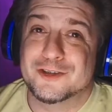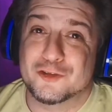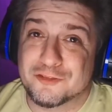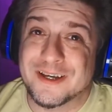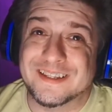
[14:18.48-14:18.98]

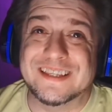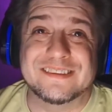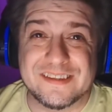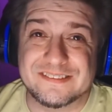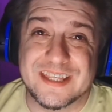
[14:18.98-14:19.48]
frankly, at
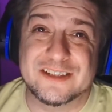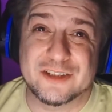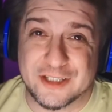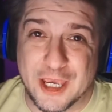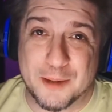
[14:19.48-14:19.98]
this stage
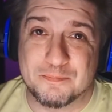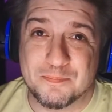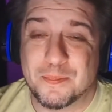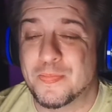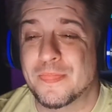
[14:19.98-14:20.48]
of the game,
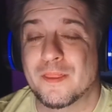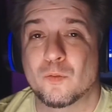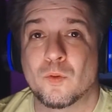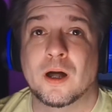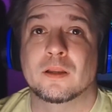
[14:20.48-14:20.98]

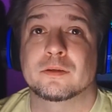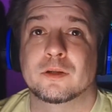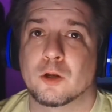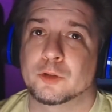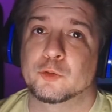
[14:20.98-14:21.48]
while
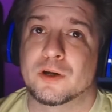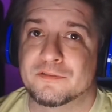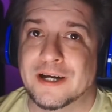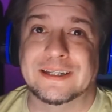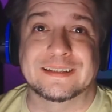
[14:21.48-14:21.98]
not only do I
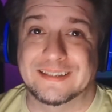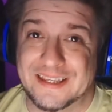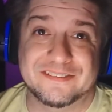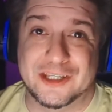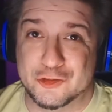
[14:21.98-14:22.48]
find it
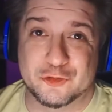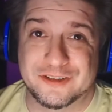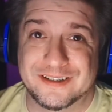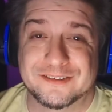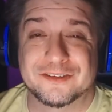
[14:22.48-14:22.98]
less
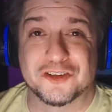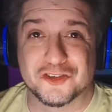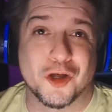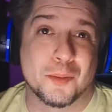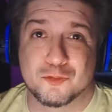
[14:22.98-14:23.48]
interesting to
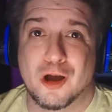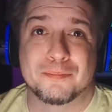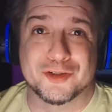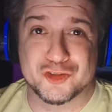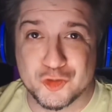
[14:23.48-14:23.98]
stop, drop,
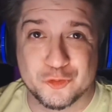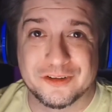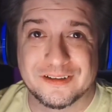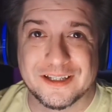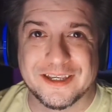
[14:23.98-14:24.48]
and shoot
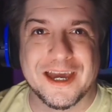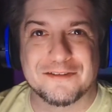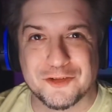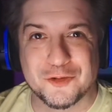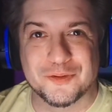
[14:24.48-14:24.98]
like you
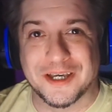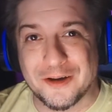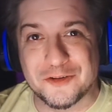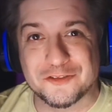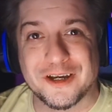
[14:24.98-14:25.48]
have to do in
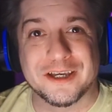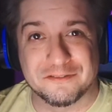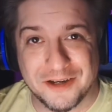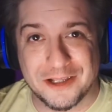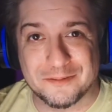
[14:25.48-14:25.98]
Counter-Strike and
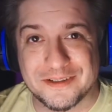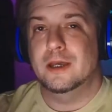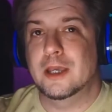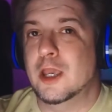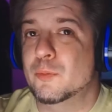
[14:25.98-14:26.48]
Valorant,
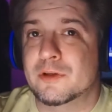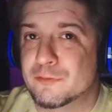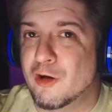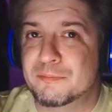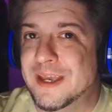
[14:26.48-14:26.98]
it would
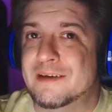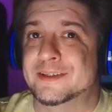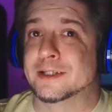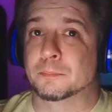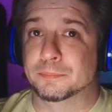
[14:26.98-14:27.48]
involve me having
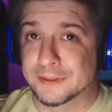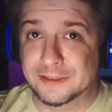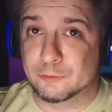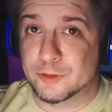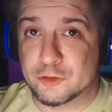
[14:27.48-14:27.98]
to
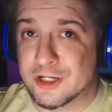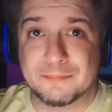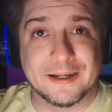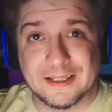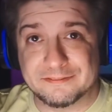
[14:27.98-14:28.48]
completely retrain
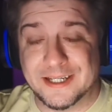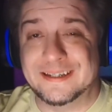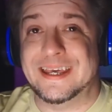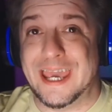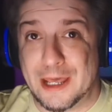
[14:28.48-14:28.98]
my left
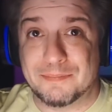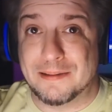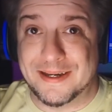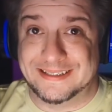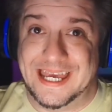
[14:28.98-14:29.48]
hand and my
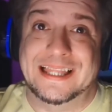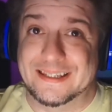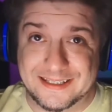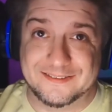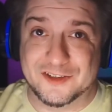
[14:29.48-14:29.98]

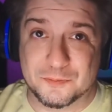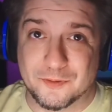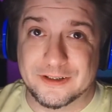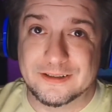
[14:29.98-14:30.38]
mentality at this point.